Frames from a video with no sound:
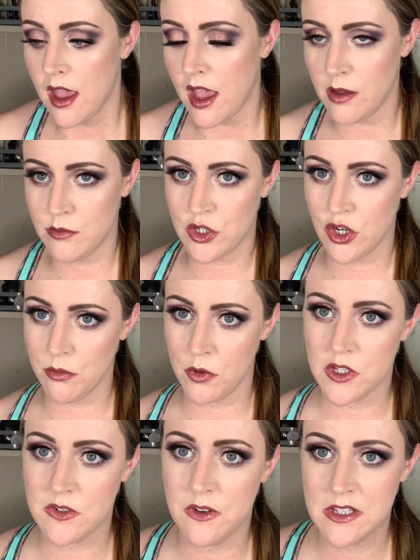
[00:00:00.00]
I'm sure
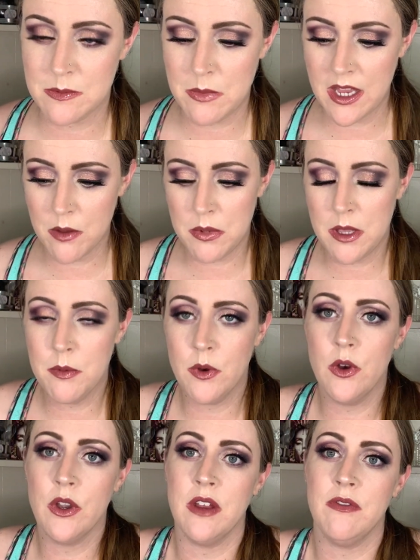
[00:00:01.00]
most of us makeup
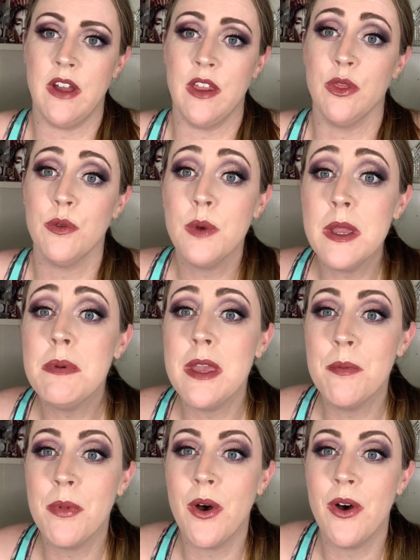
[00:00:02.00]
people could find 3
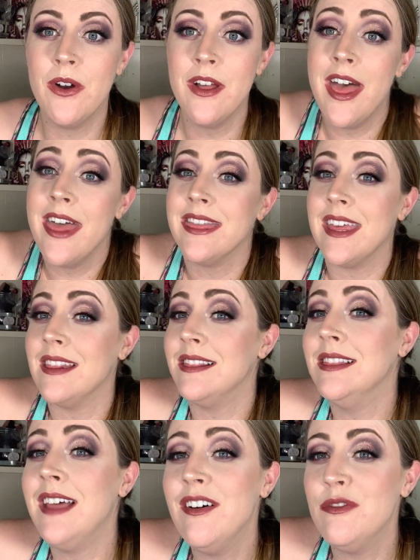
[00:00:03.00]
people that
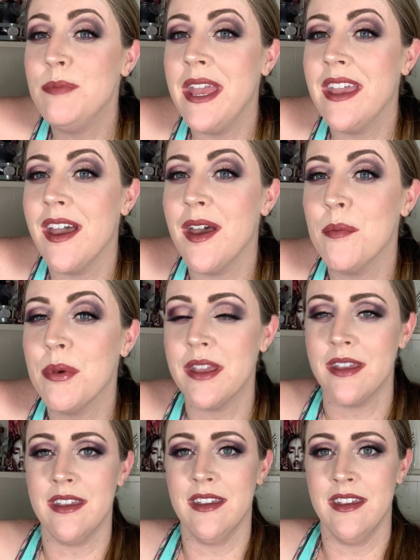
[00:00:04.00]
love makeup,
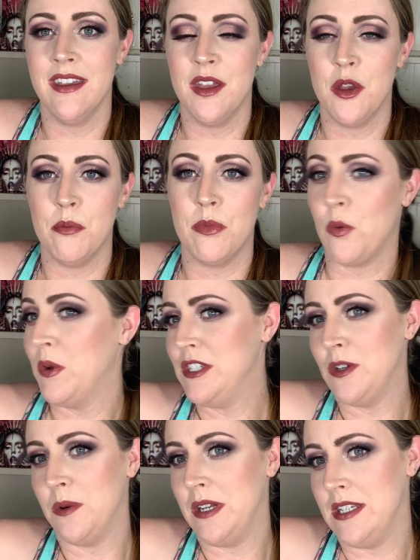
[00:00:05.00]
but we
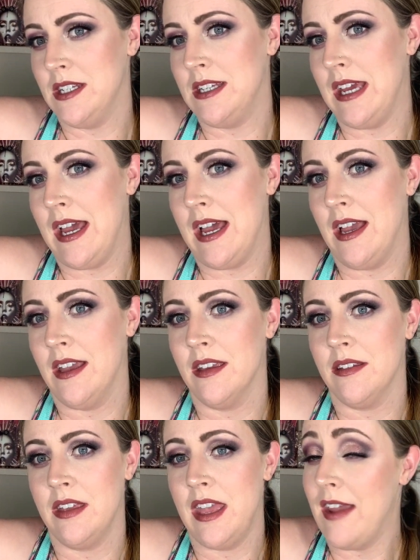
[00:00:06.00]
don't need to tag
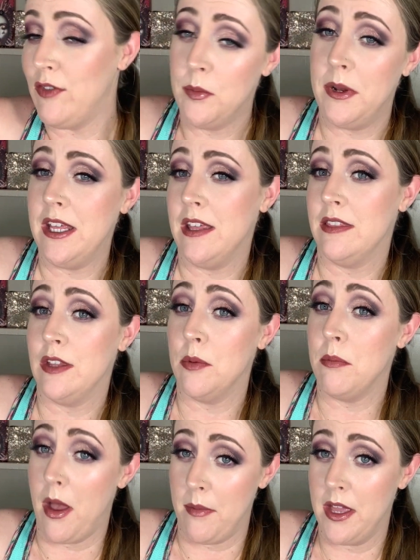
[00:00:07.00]
everybody and their
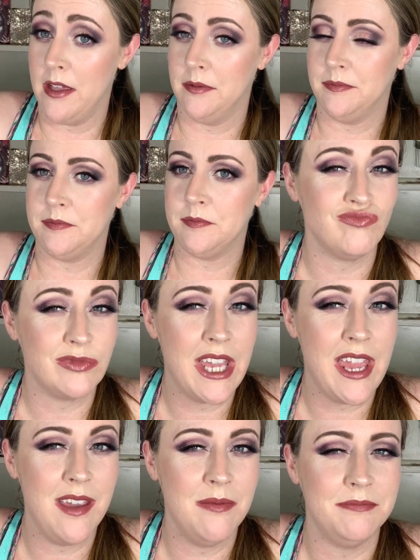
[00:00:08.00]
mama.
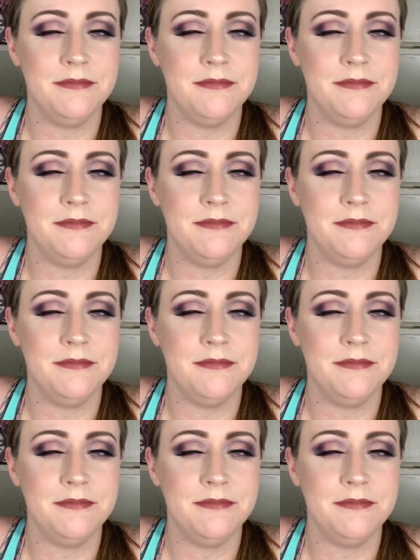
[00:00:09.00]
Okay?